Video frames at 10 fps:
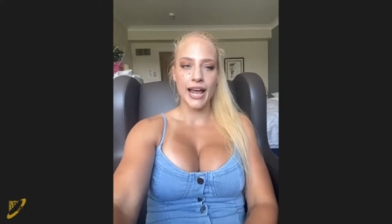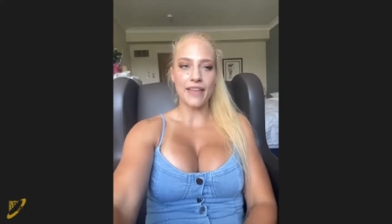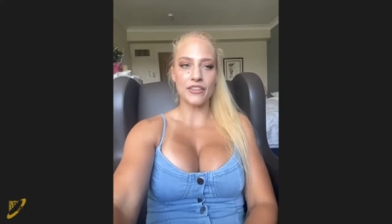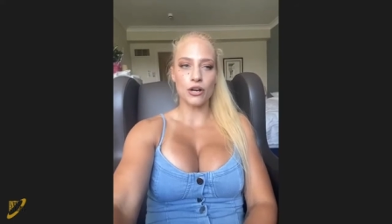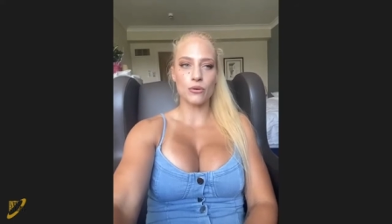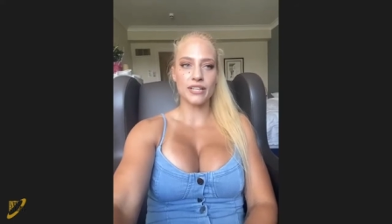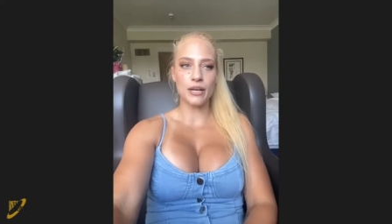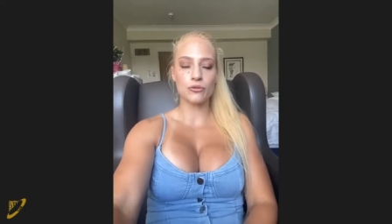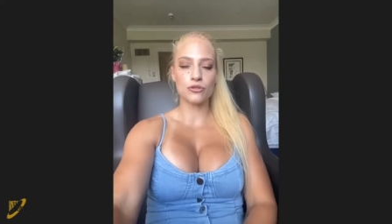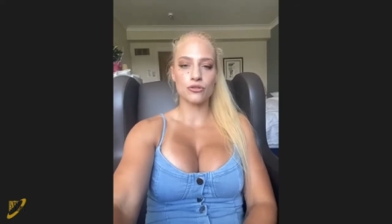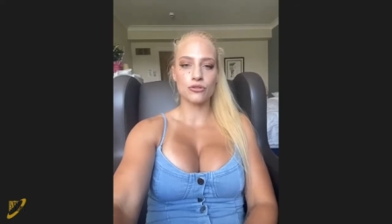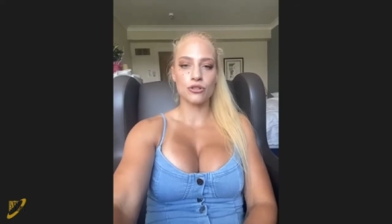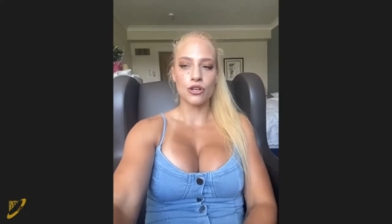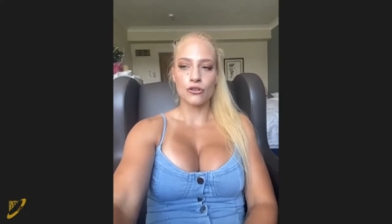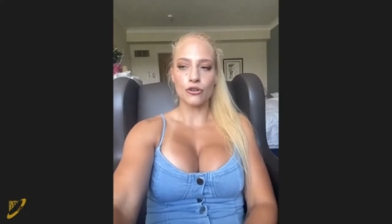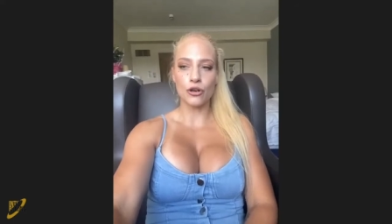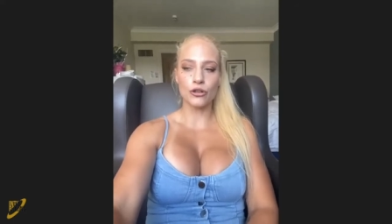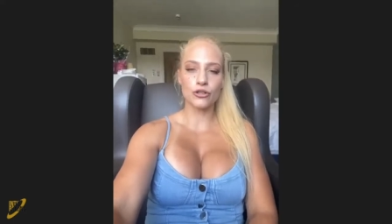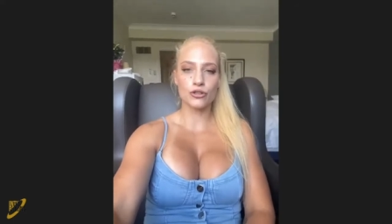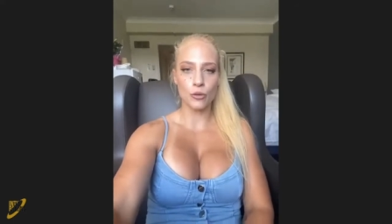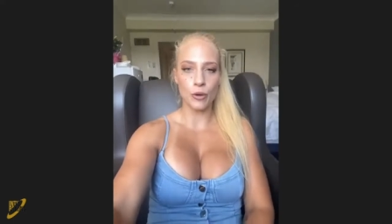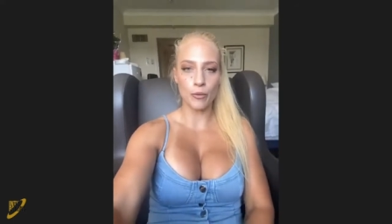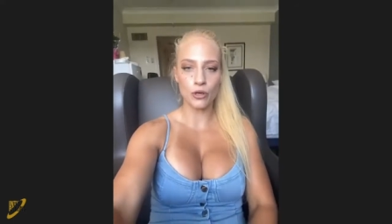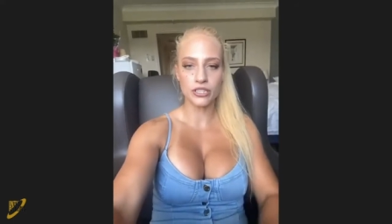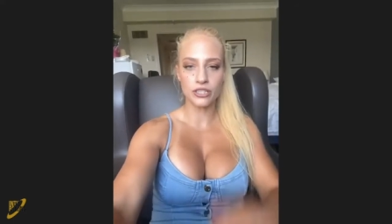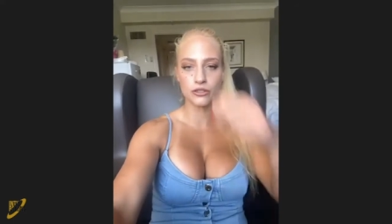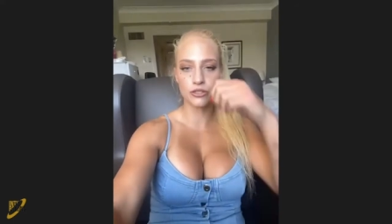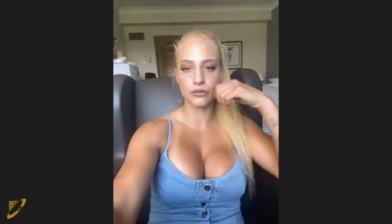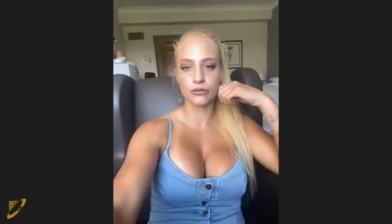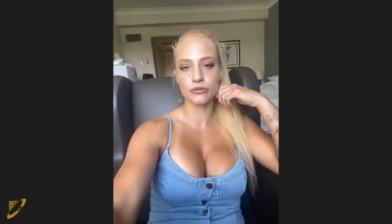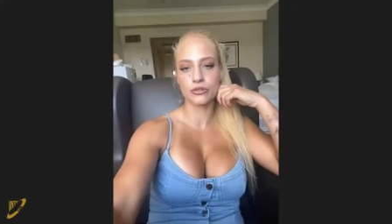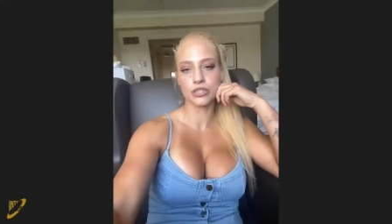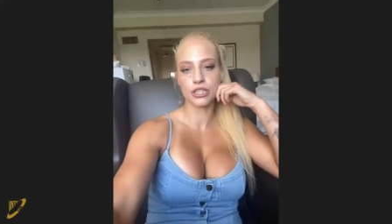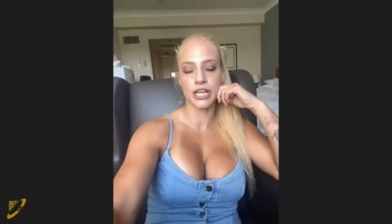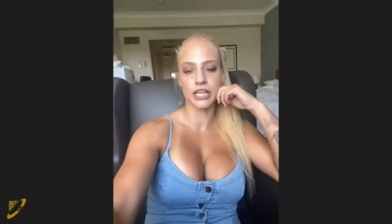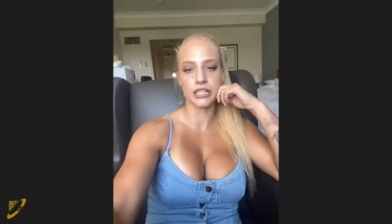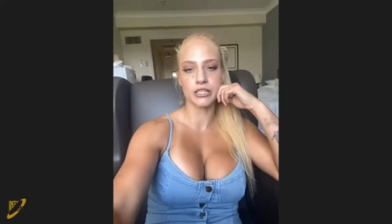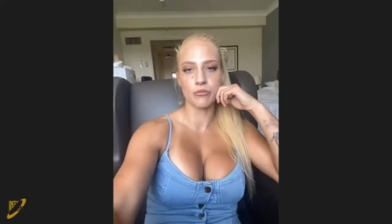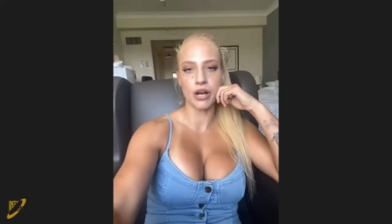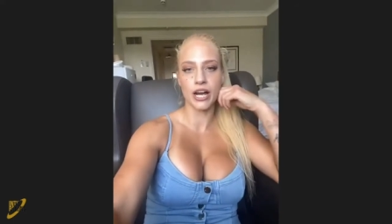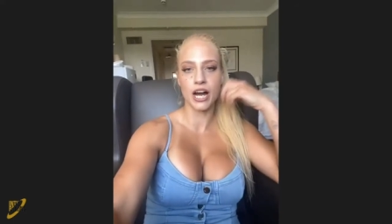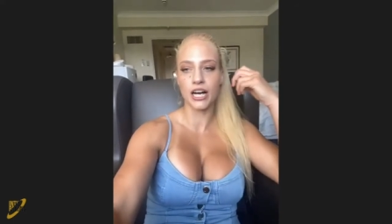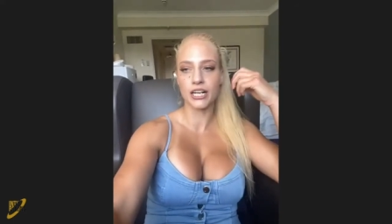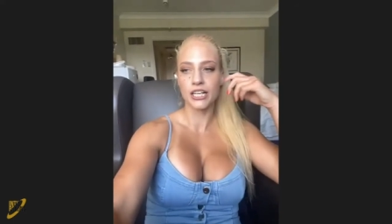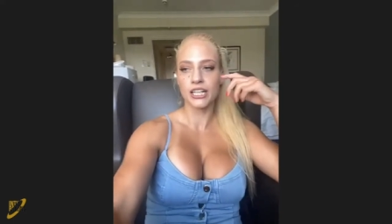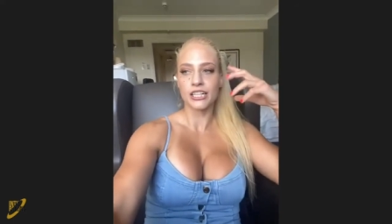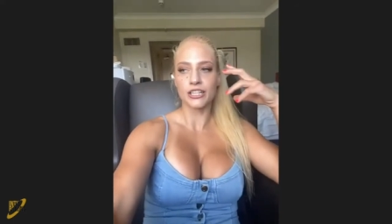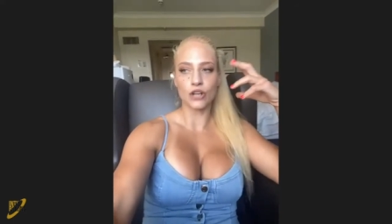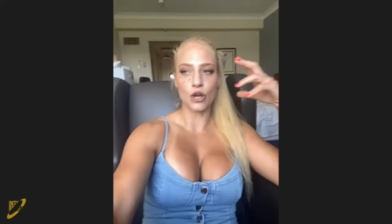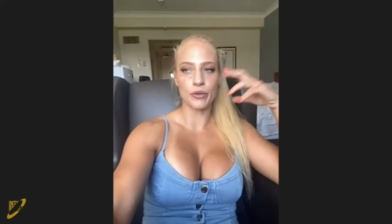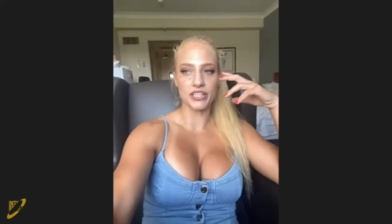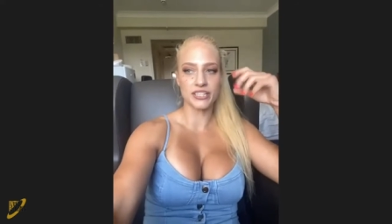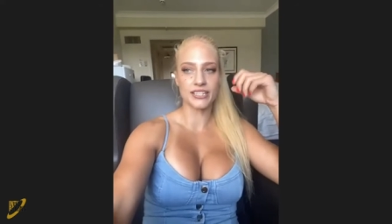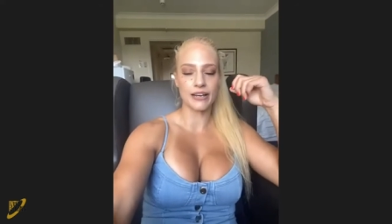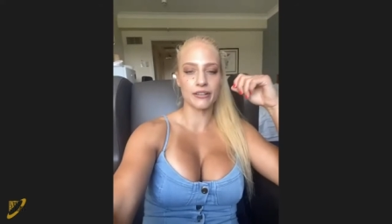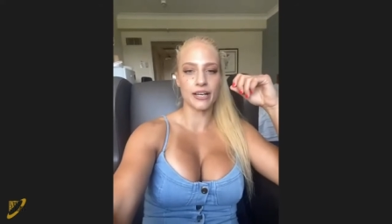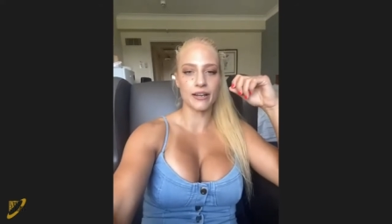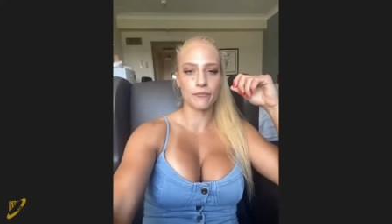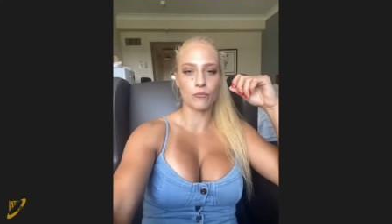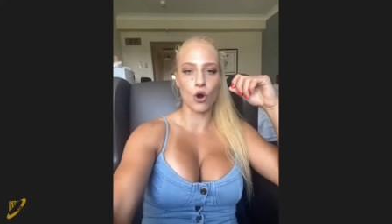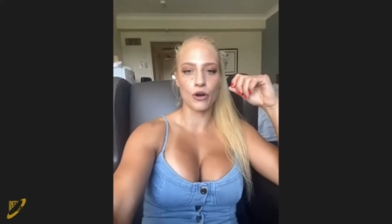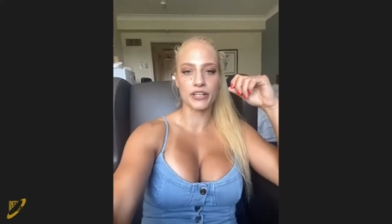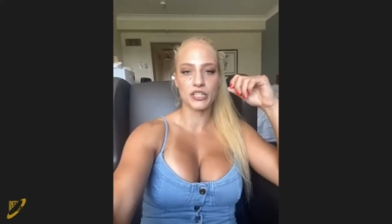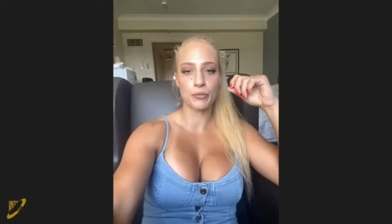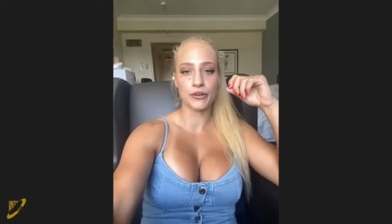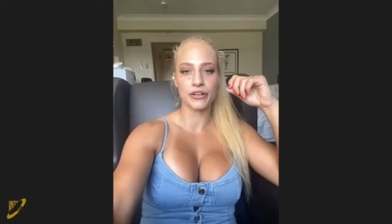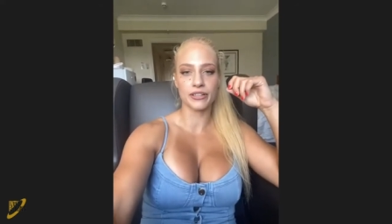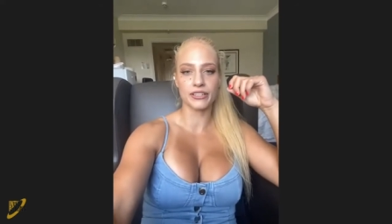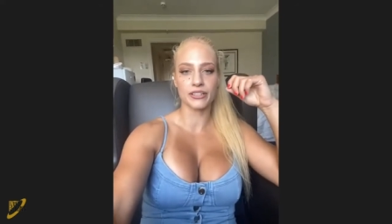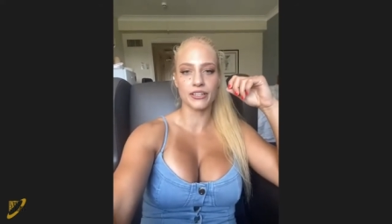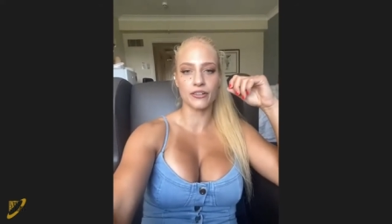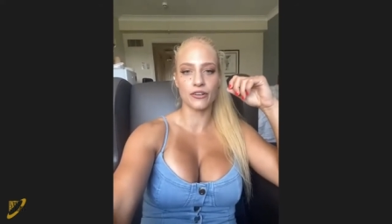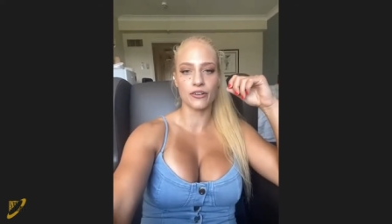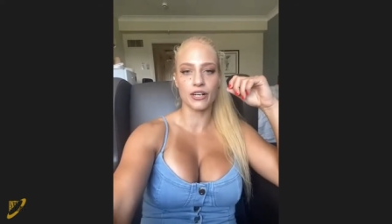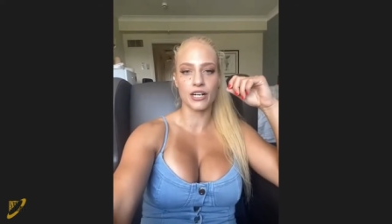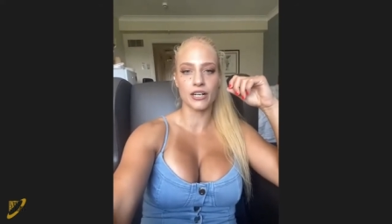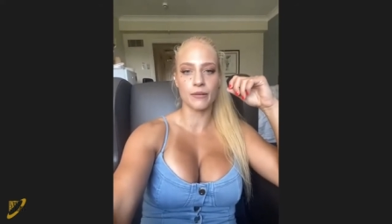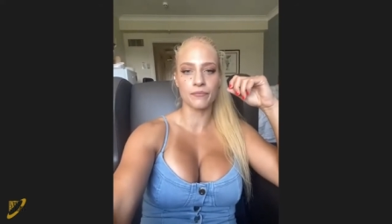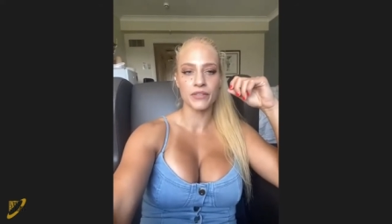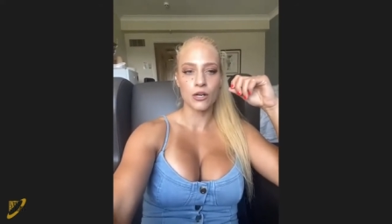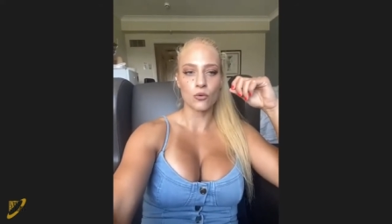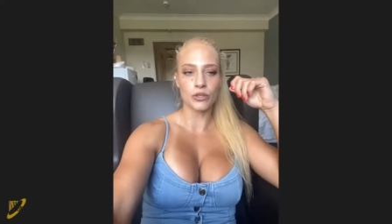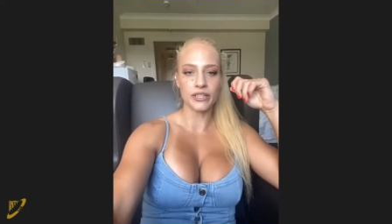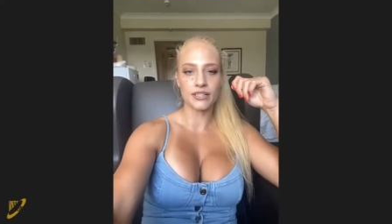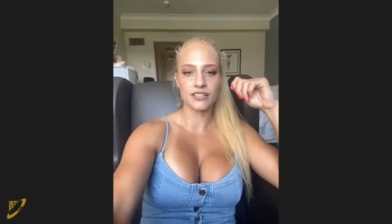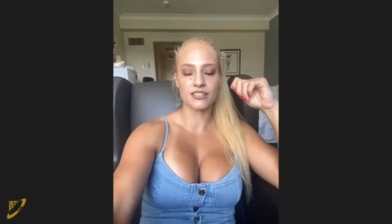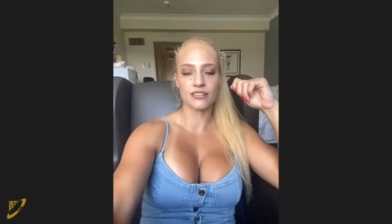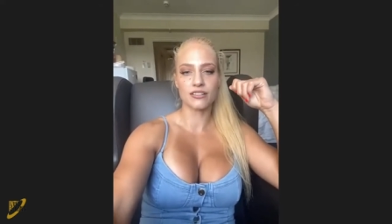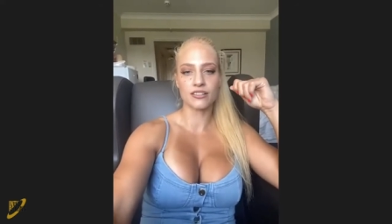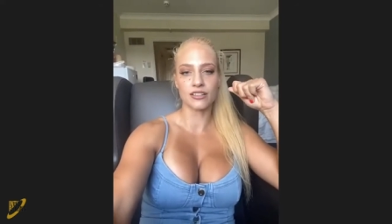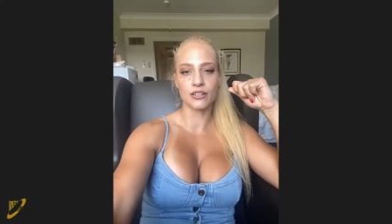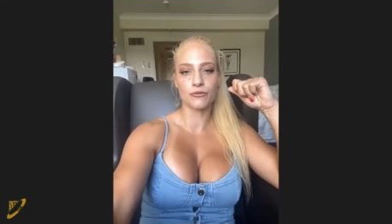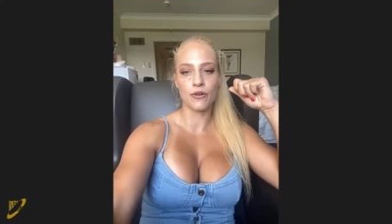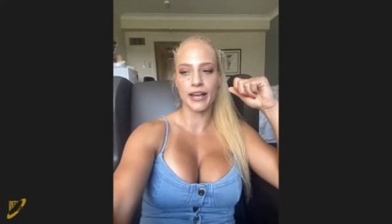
and that I was able to not only show my boxing skills and my heart, you know, but just that warrior spirit that, you know, really does solidify.